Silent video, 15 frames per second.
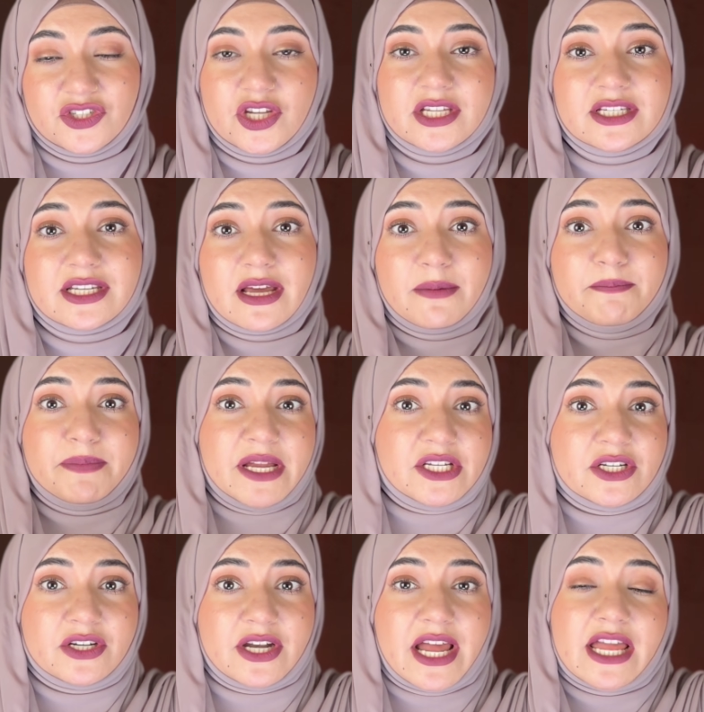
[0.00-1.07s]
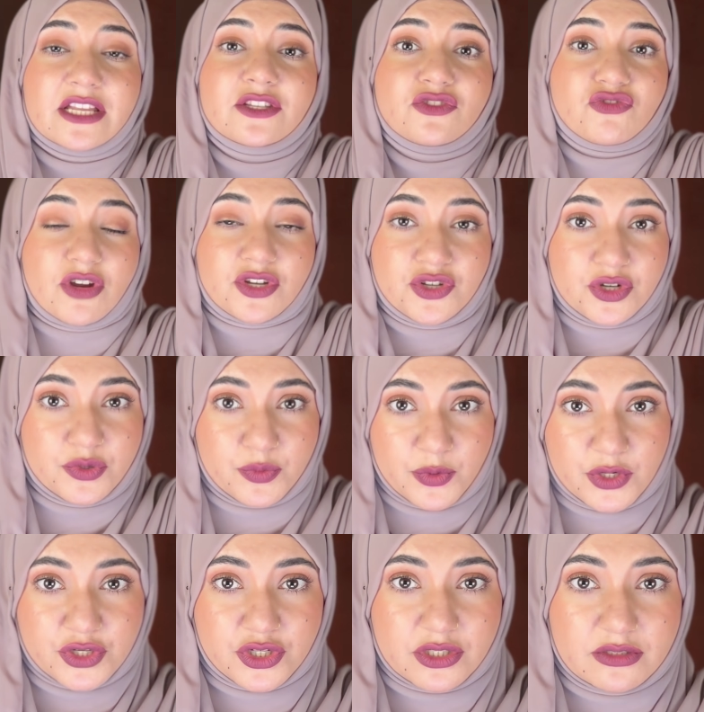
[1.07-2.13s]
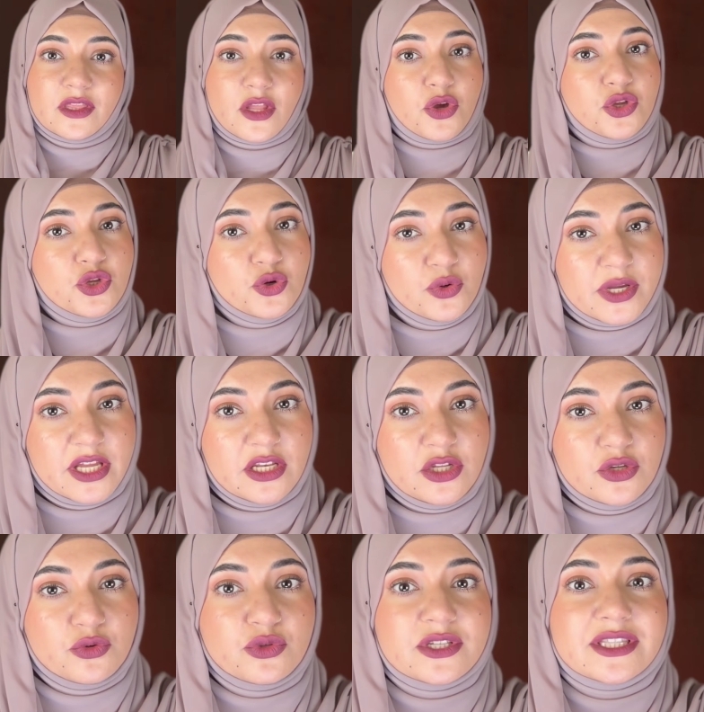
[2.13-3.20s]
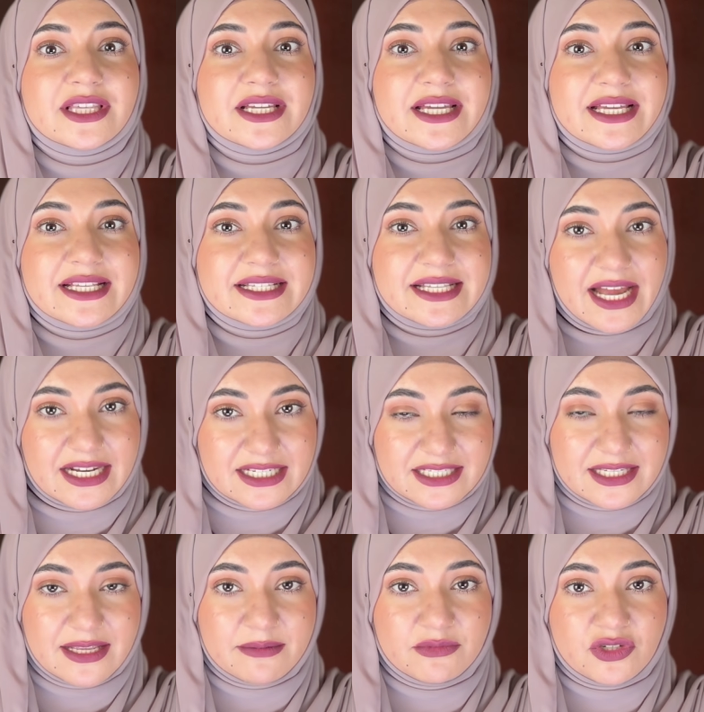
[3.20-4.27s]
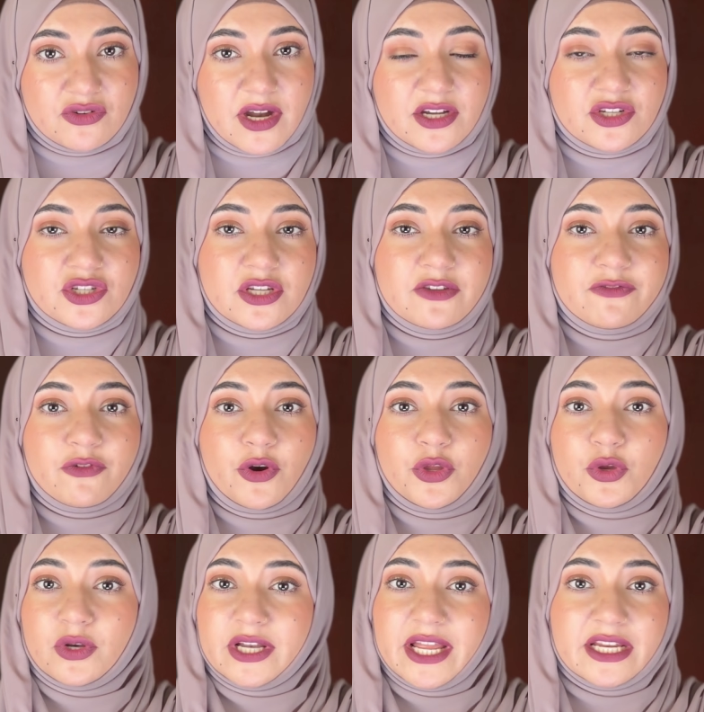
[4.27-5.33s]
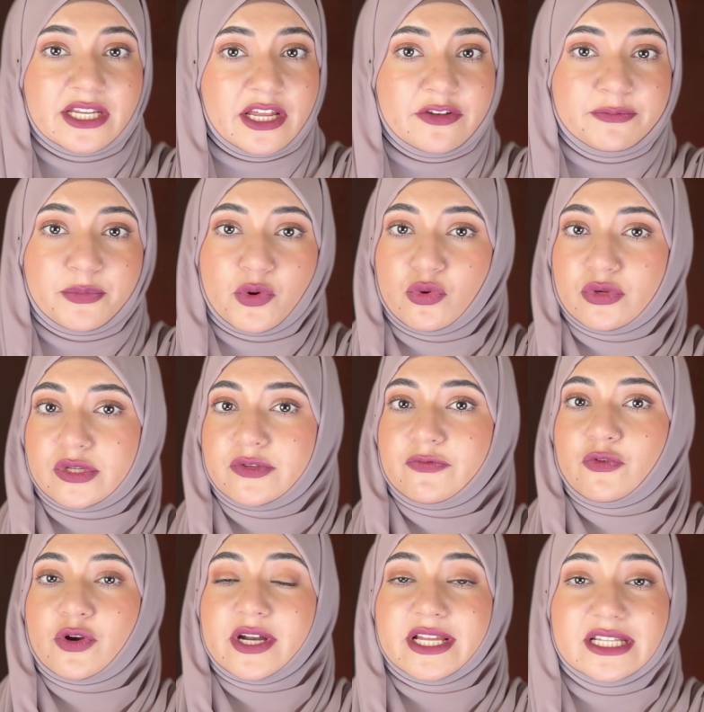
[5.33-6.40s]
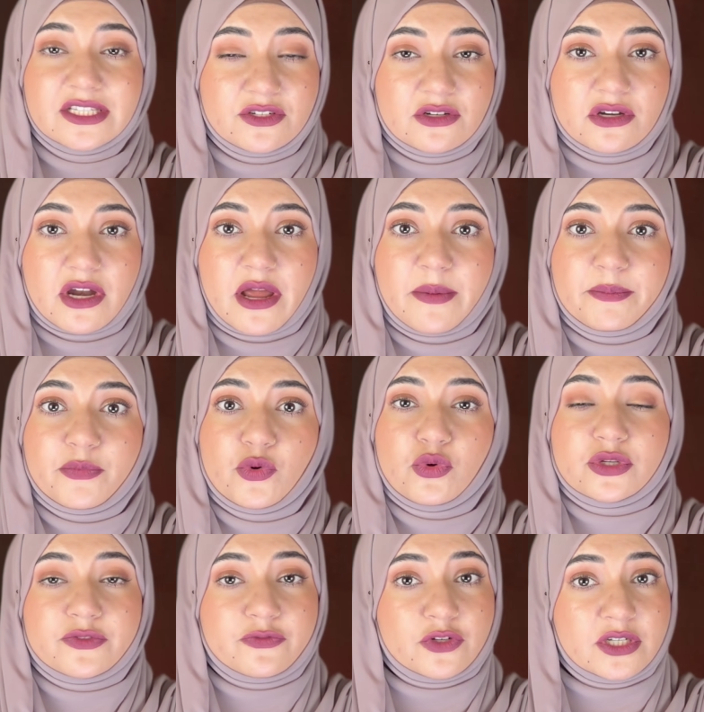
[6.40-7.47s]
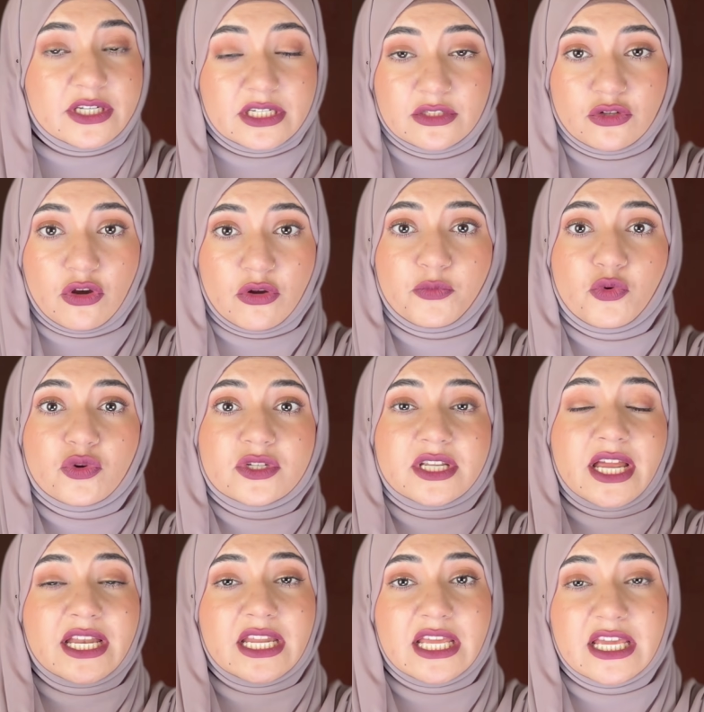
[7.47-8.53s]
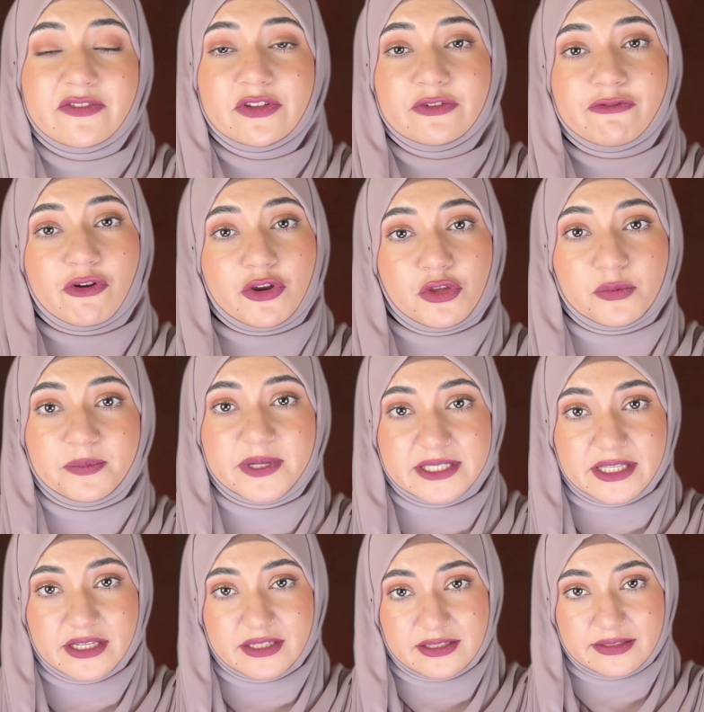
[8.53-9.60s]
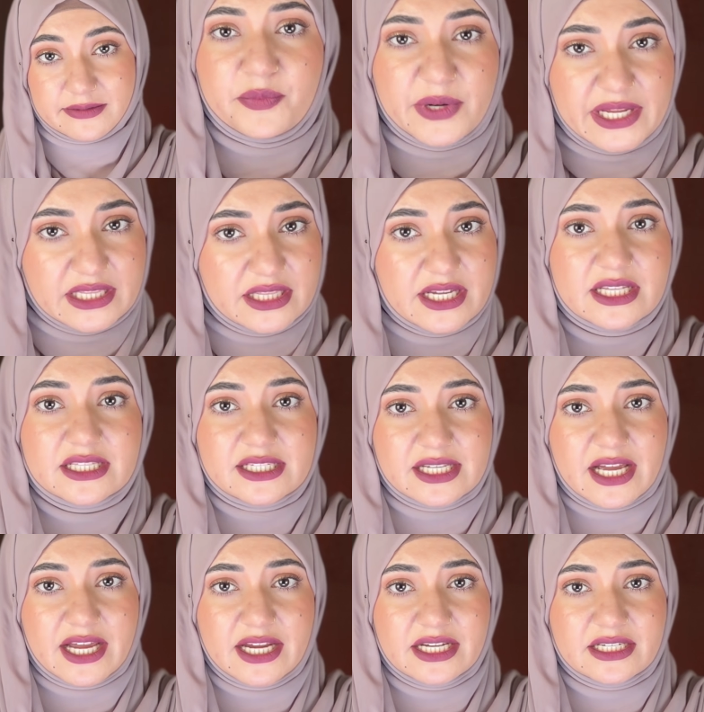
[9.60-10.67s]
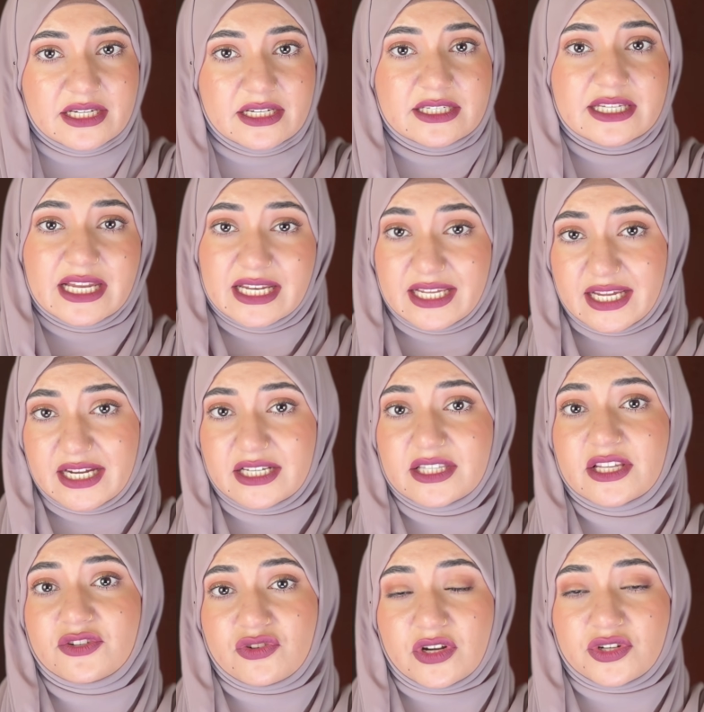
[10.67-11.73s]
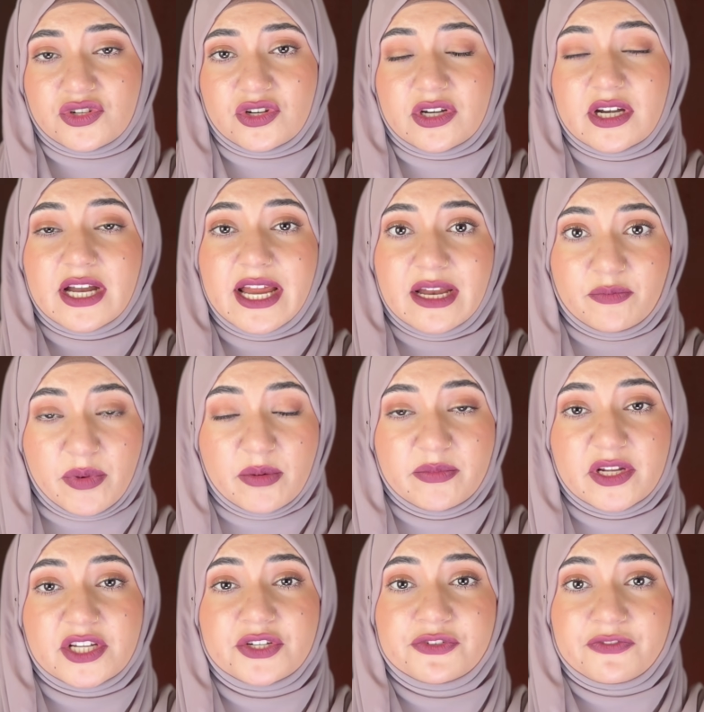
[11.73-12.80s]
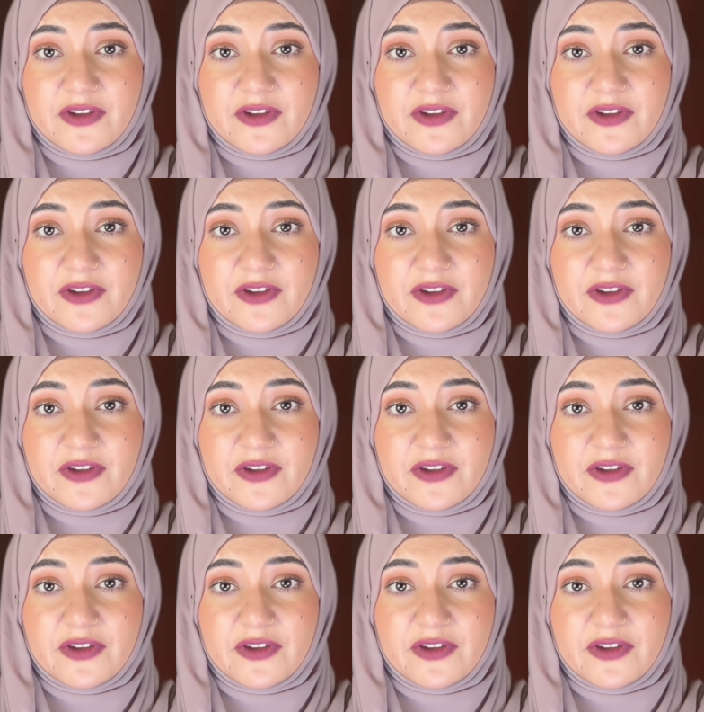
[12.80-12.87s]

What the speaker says: just a better and structured version. Now, you can use the exact same strategy for your LinkedIn posts, for Instagram posts, for TikTok posts, and even for your business. Bring the insight, delegate the structure, and publish